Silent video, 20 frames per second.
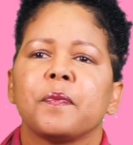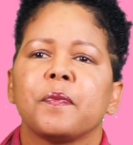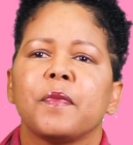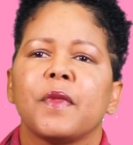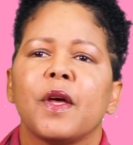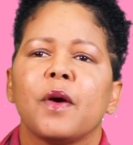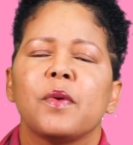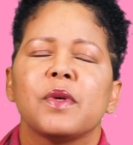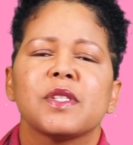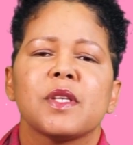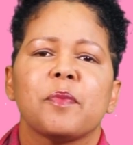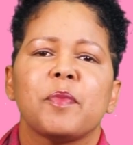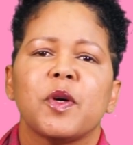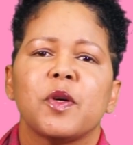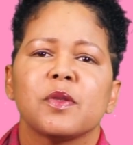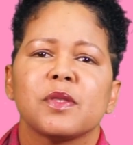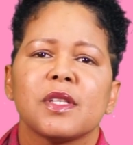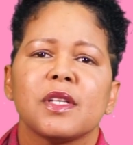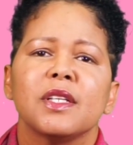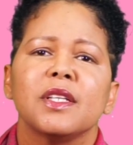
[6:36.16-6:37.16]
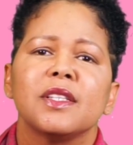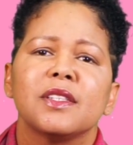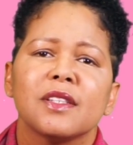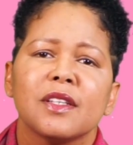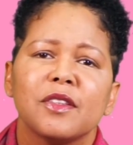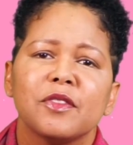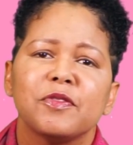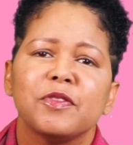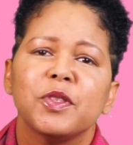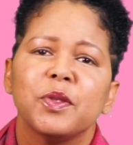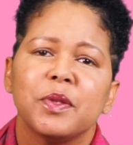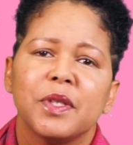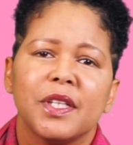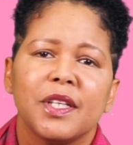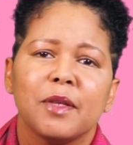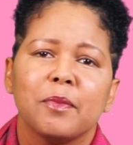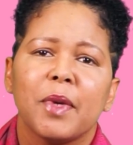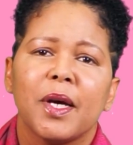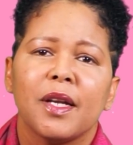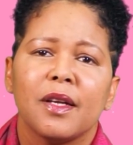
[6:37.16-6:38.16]
there was about a liter of fluid
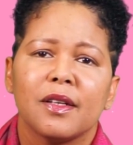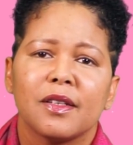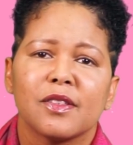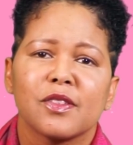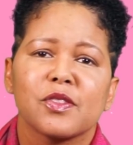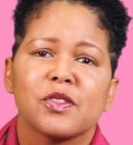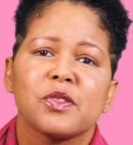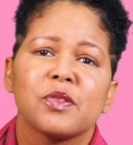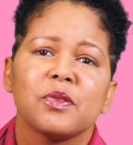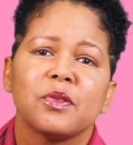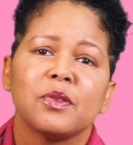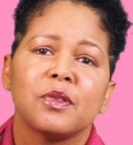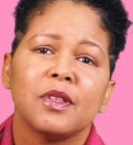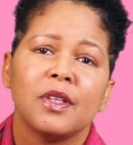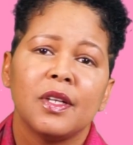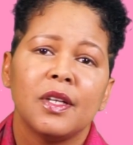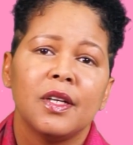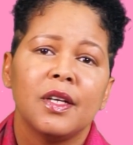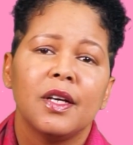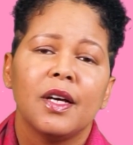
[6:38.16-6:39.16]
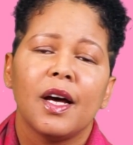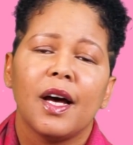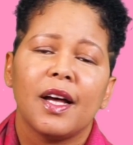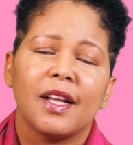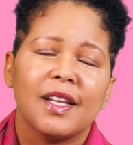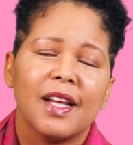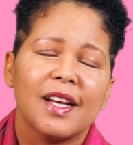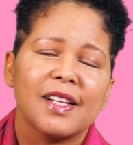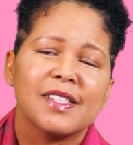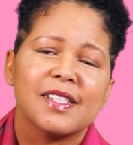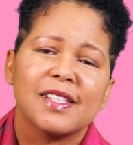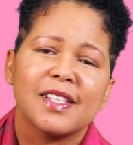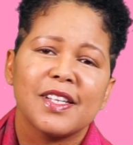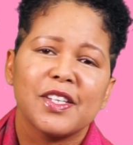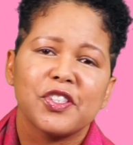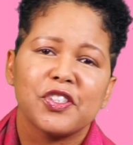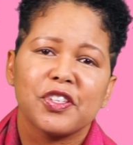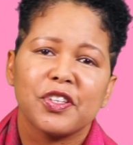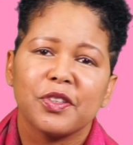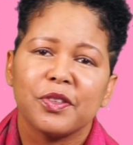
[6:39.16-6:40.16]
in my lungs. So at that
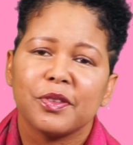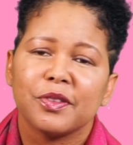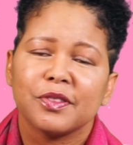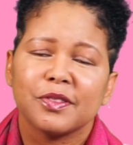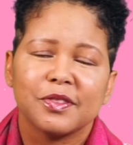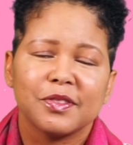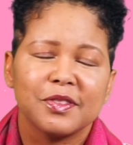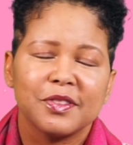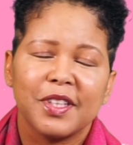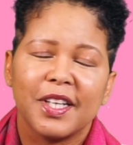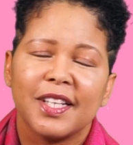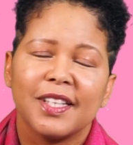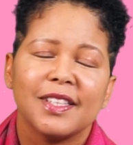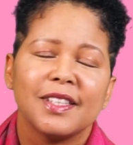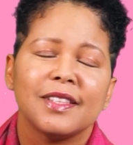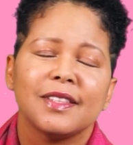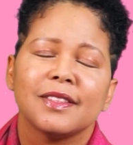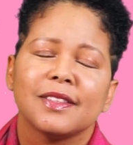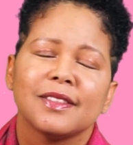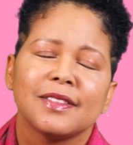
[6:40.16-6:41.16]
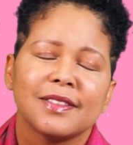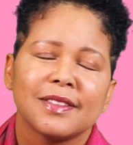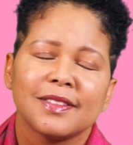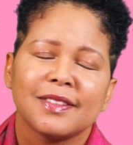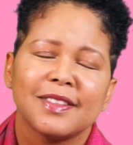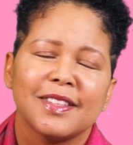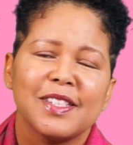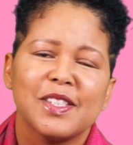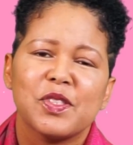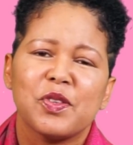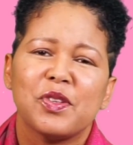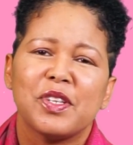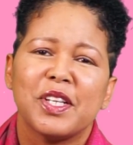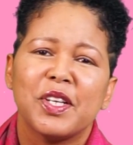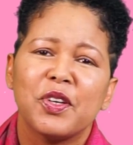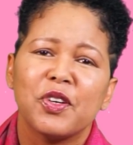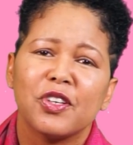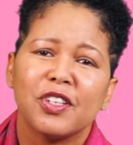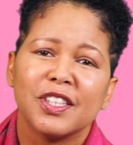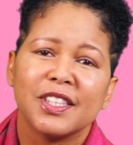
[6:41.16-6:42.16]
stage, really, it's only
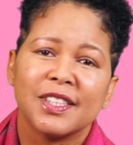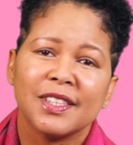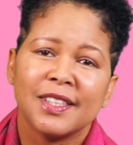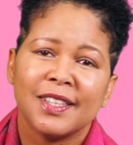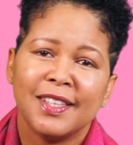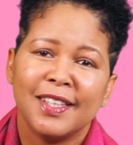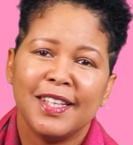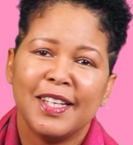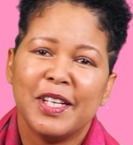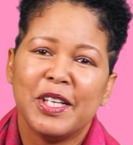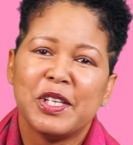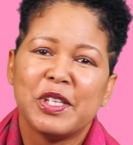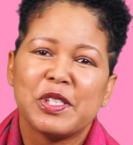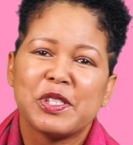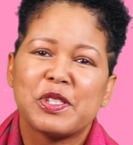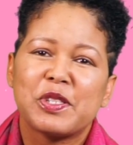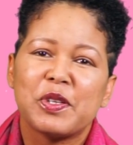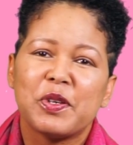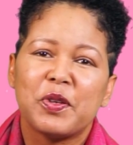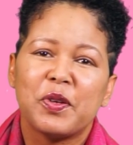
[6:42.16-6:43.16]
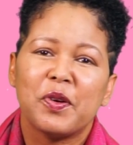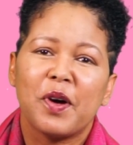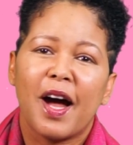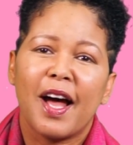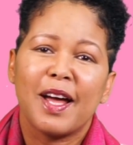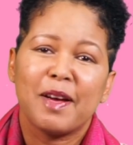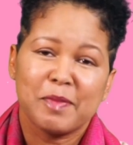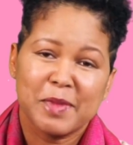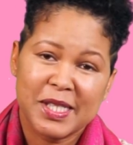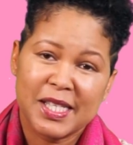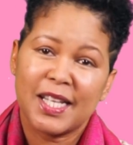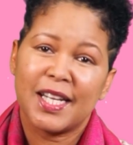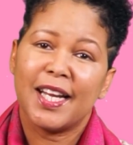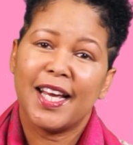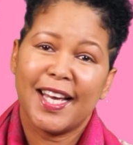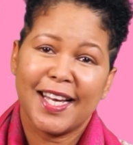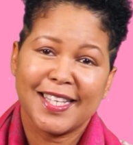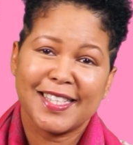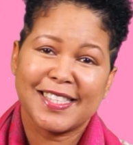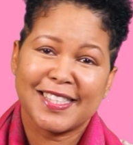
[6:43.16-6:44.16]
God. So I am still
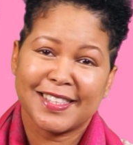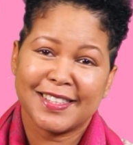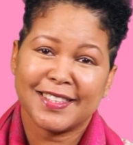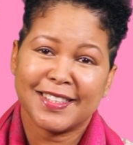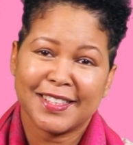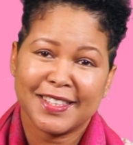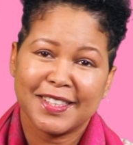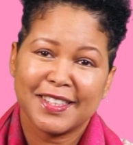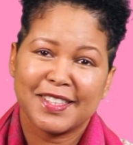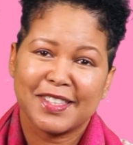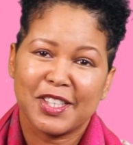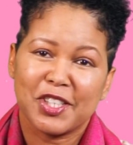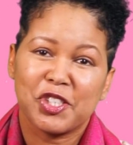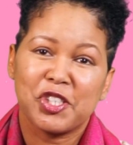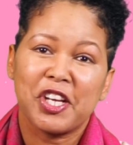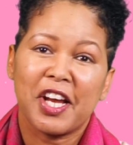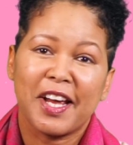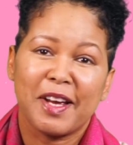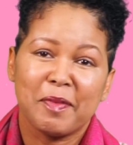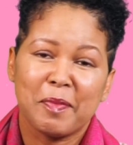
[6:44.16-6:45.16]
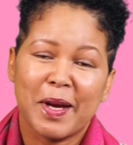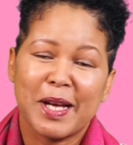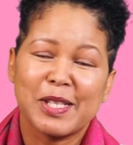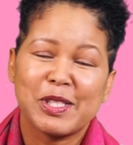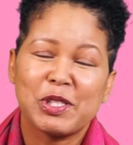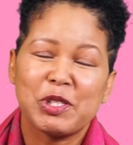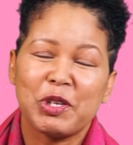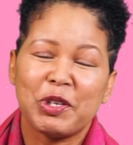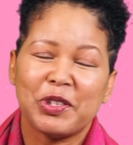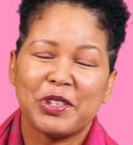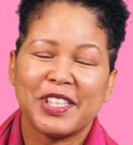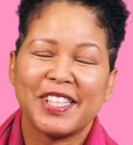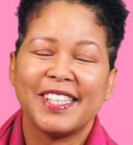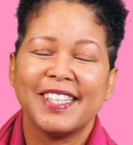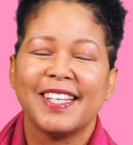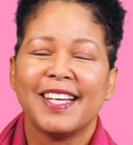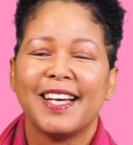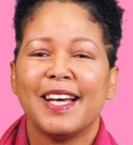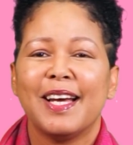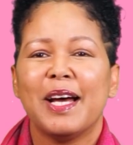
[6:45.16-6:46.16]
here to share my
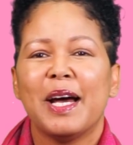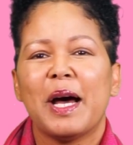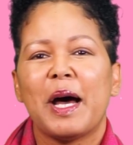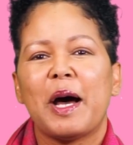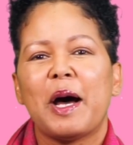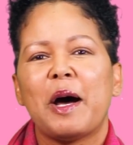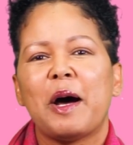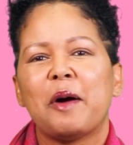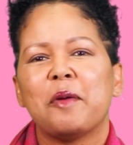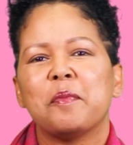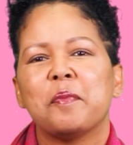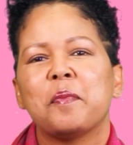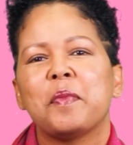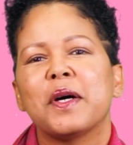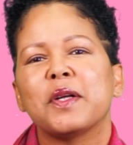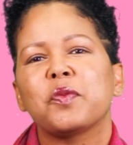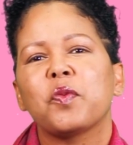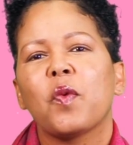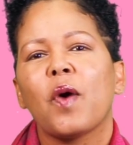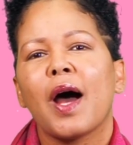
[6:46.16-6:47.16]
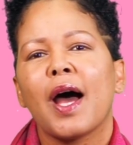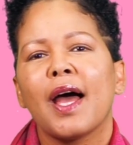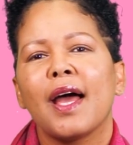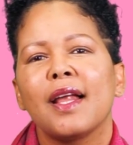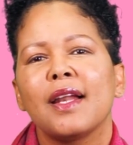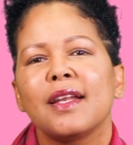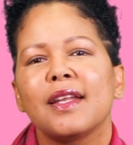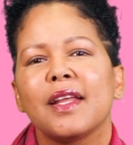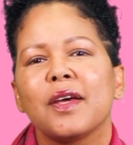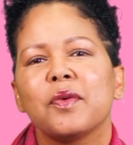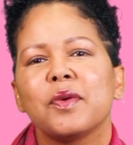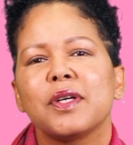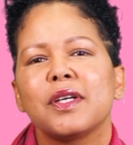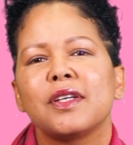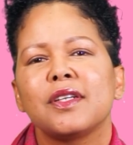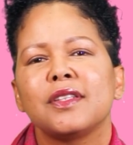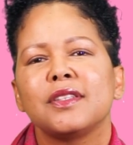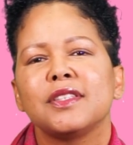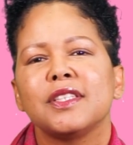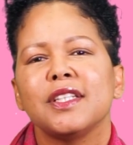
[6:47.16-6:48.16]
story. But while they
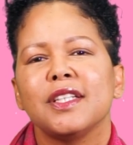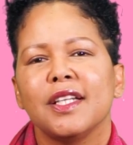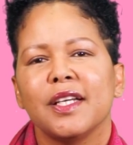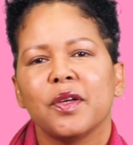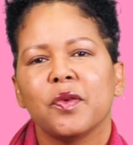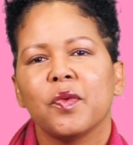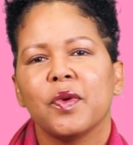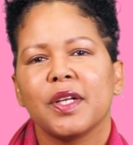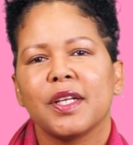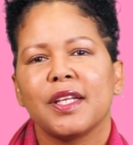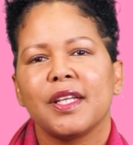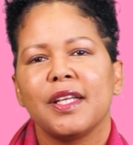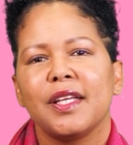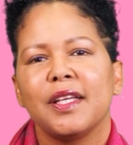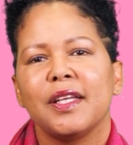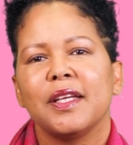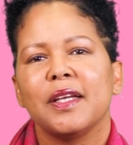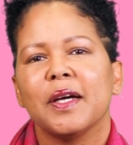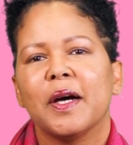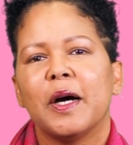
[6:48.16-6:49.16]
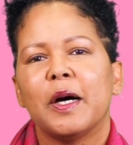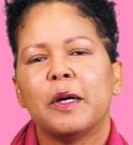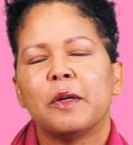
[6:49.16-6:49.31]
were dealing with the